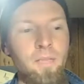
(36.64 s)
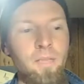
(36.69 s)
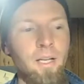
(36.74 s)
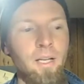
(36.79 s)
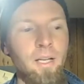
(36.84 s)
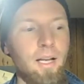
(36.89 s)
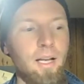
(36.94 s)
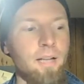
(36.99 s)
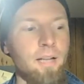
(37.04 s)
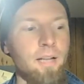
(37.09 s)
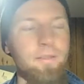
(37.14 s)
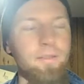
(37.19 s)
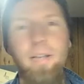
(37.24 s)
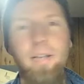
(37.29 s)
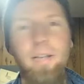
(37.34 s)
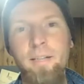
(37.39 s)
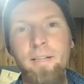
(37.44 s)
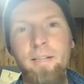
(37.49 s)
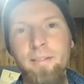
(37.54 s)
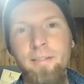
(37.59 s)

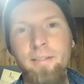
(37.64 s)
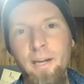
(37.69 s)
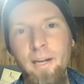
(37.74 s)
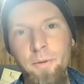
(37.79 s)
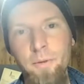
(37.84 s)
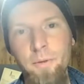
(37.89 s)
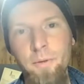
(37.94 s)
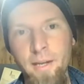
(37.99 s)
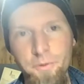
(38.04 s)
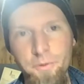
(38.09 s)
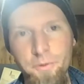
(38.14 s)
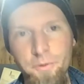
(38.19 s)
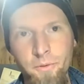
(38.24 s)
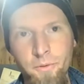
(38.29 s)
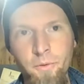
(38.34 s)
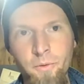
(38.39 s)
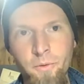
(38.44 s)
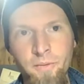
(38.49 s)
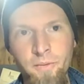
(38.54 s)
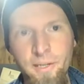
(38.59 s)
to counter
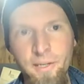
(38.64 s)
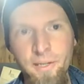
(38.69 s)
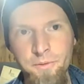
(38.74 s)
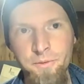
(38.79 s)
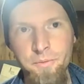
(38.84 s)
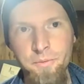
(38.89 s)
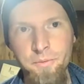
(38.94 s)
those lies.